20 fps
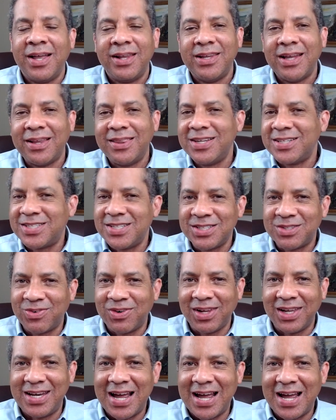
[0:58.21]
Now, this is
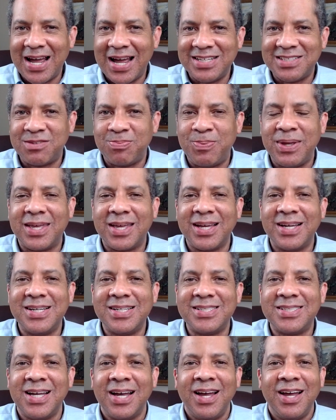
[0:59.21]
really nice
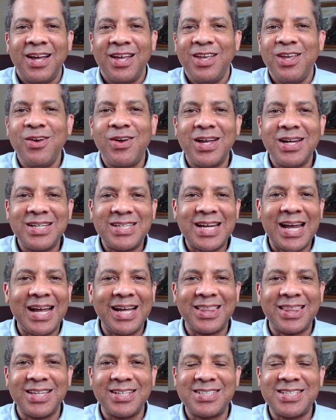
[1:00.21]
because you can
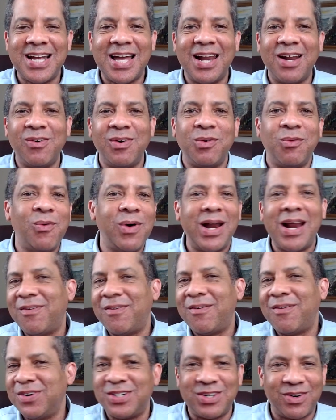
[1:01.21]
take the channel in
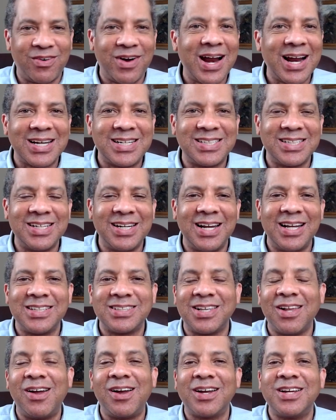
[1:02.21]
whatever direction as
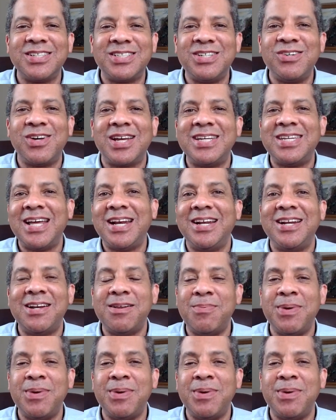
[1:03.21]
long as you continue to be